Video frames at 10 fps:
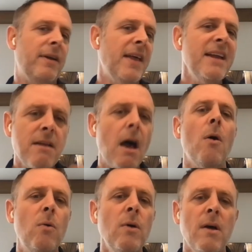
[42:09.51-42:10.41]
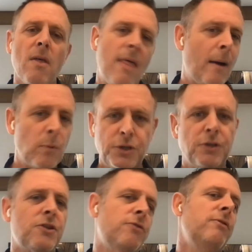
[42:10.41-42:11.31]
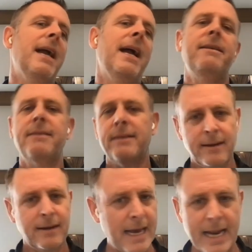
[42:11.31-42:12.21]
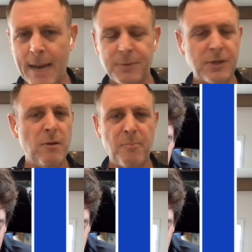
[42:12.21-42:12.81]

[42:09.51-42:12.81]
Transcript: They know that would just create an absolute